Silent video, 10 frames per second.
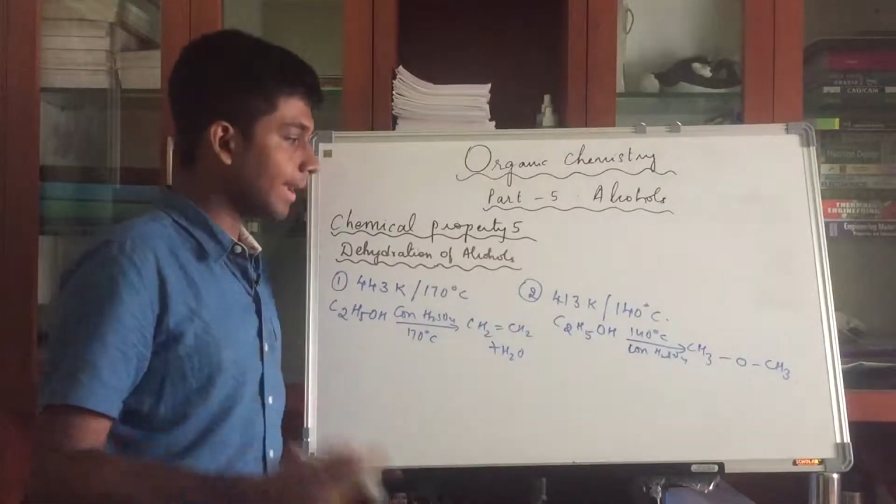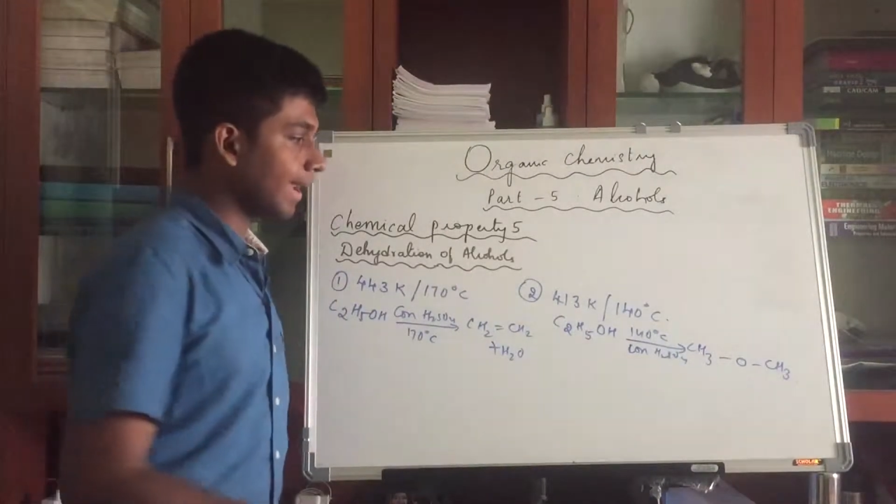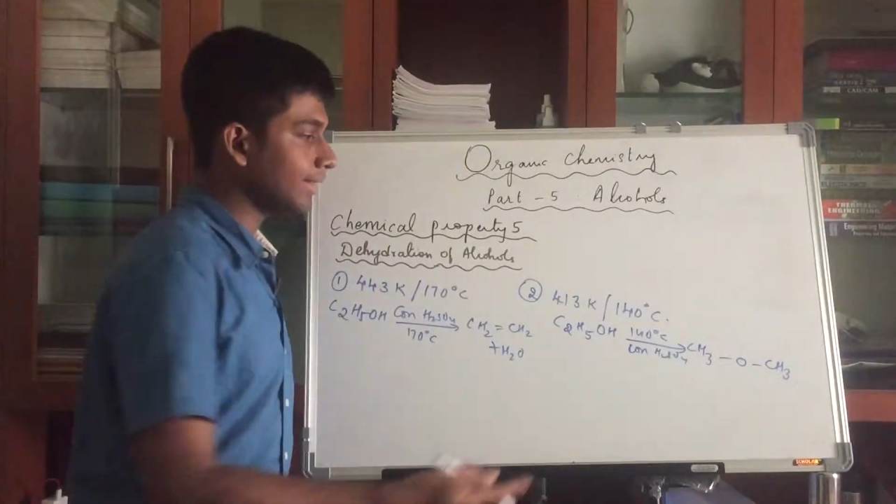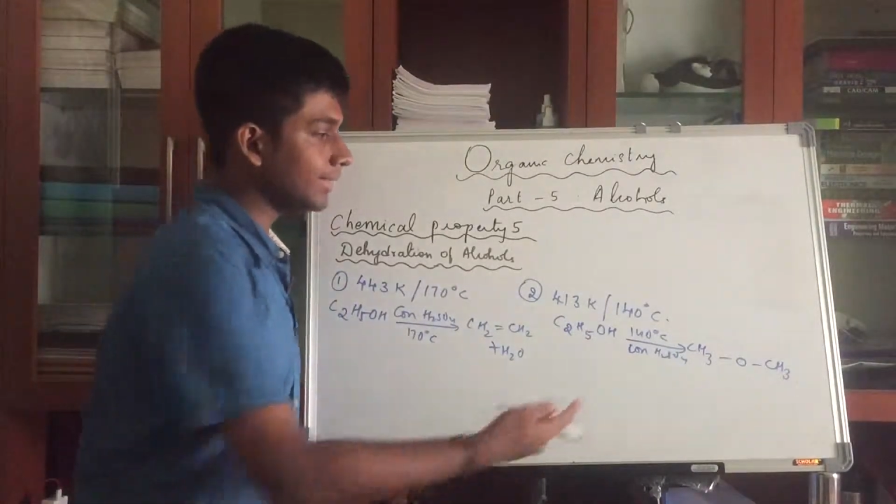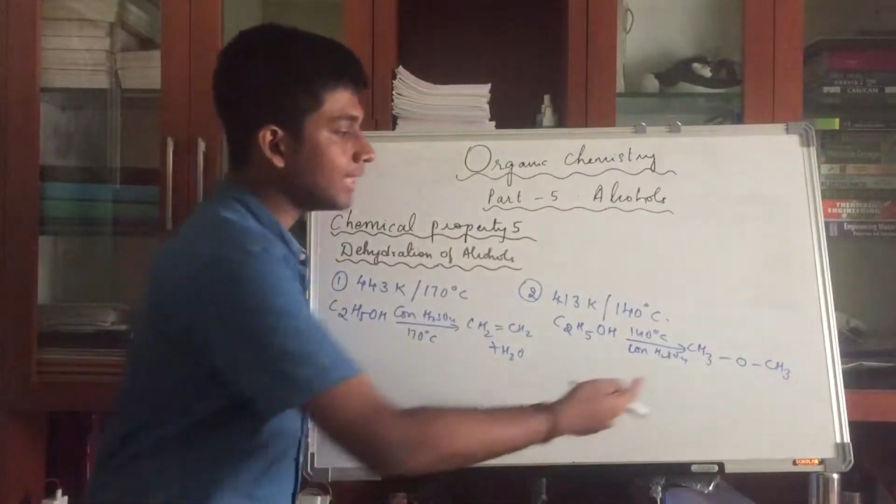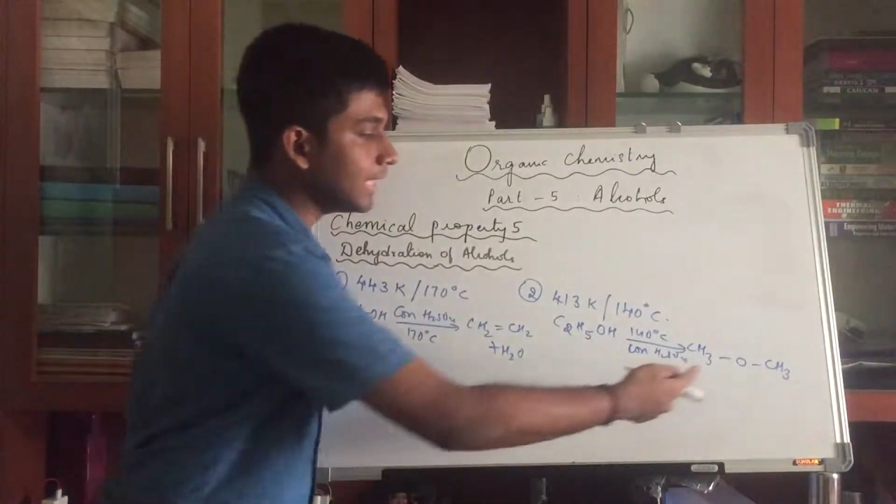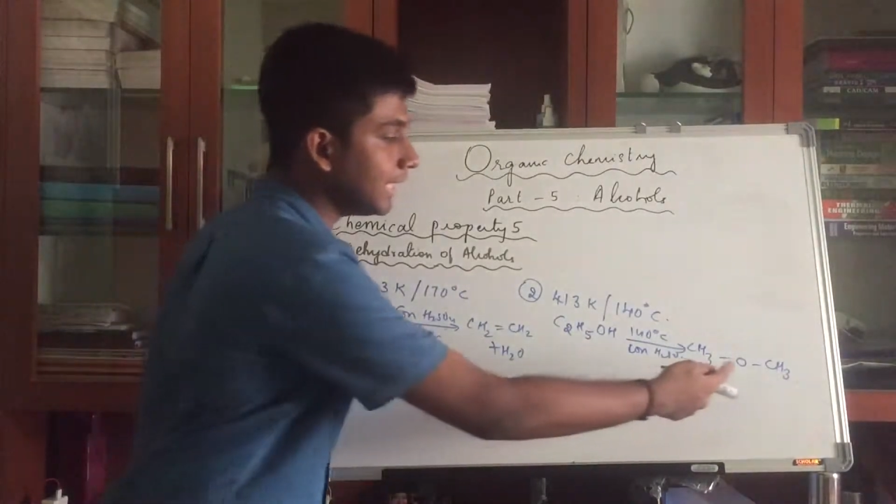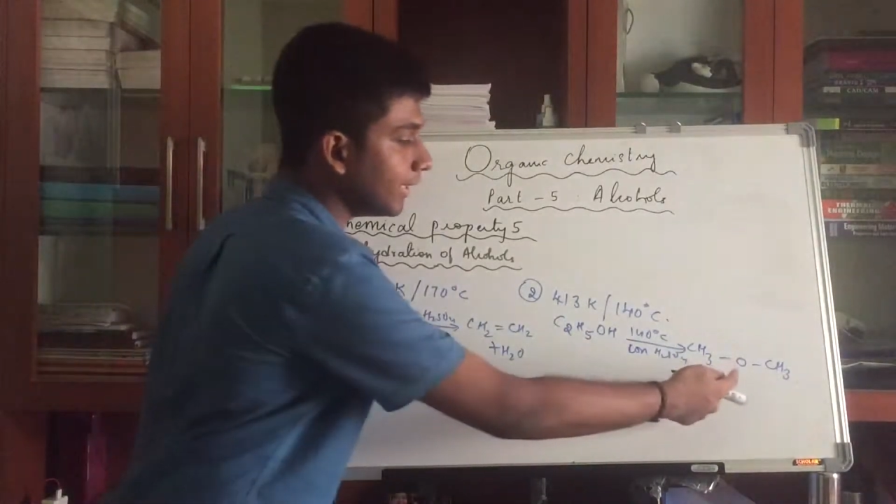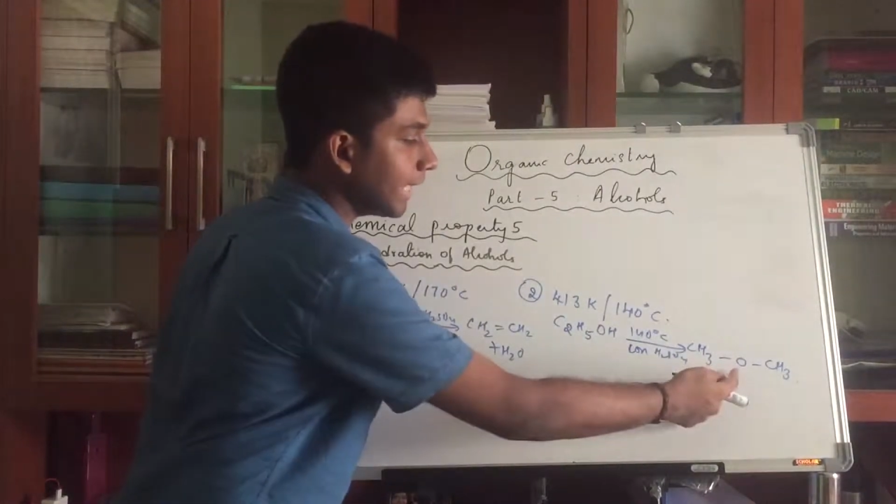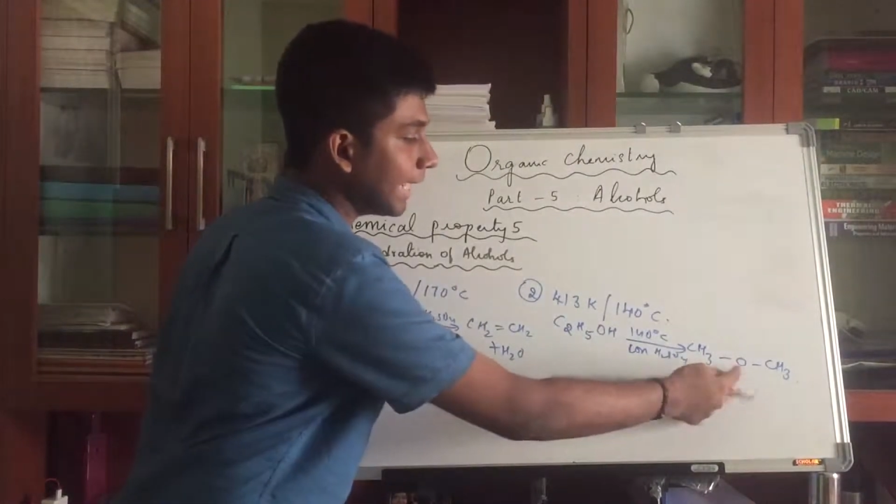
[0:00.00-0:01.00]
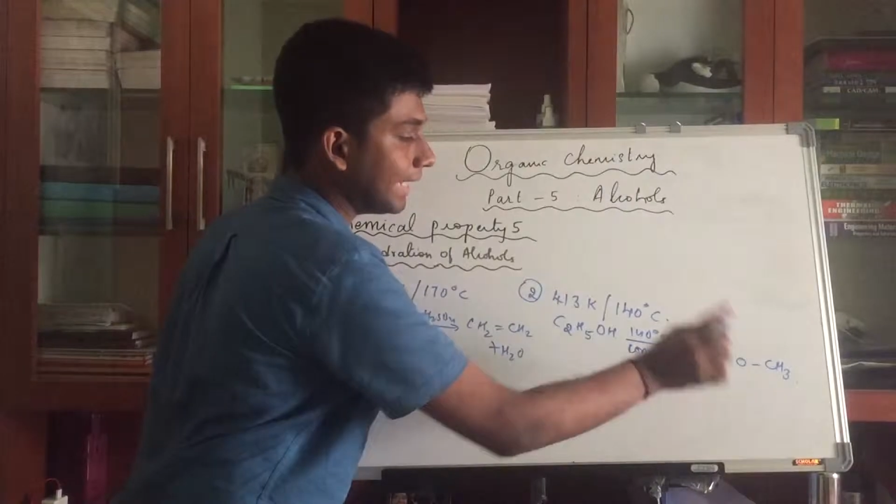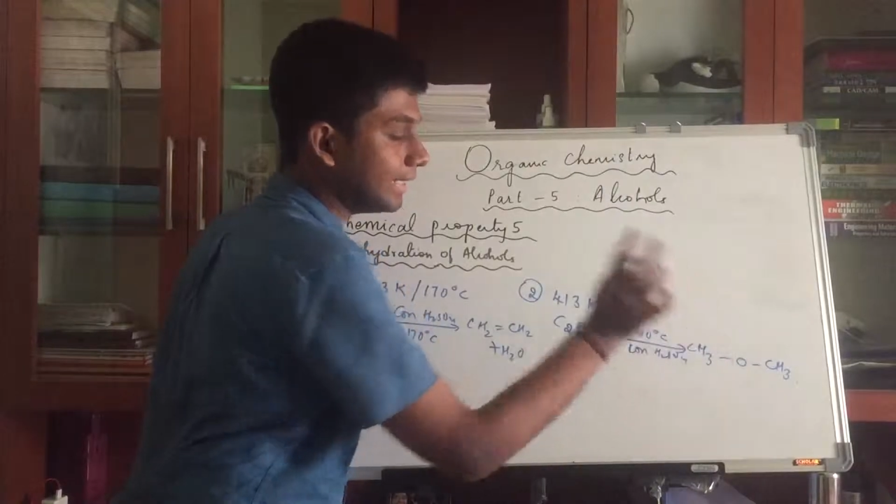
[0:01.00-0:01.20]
and then an